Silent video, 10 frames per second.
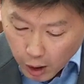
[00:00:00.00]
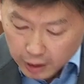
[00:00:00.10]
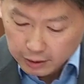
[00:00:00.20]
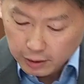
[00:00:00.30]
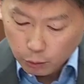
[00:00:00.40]

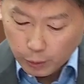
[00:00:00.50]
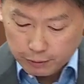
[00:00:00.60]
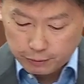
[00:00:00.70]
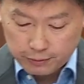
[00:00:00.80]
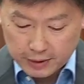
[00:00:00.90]
worked
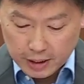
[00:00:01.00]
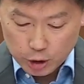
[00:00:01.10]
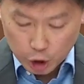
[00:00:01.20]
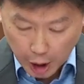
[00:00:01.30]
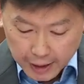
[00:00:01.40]
with the
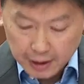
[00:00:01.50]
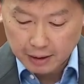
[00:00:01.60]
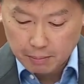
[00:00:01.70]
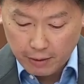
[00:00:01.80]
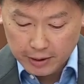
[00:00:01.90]

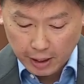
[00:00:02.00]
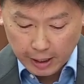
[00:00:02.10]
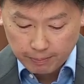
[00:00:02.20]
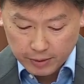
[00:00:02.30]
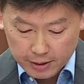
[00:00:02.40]
China
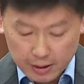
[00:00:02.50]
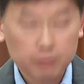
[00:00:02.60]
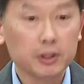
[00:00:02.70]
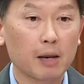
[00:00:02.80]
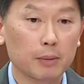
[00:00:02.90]
Maritime
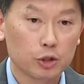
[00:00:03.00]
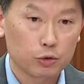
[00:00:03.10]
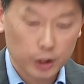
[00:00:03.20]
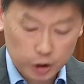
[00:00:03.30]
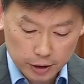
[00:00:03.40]
Safety
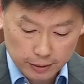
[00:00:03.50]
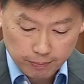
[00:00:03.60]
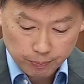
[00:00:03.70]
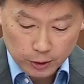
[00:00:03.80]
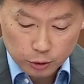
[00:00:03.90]
Administration
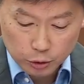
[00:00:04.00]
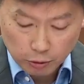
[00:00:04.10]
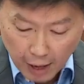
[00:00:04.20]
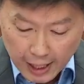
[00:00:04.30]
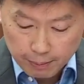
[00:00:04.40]
to
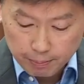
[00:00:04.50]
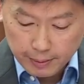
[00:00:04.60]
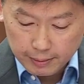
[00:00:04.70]
develop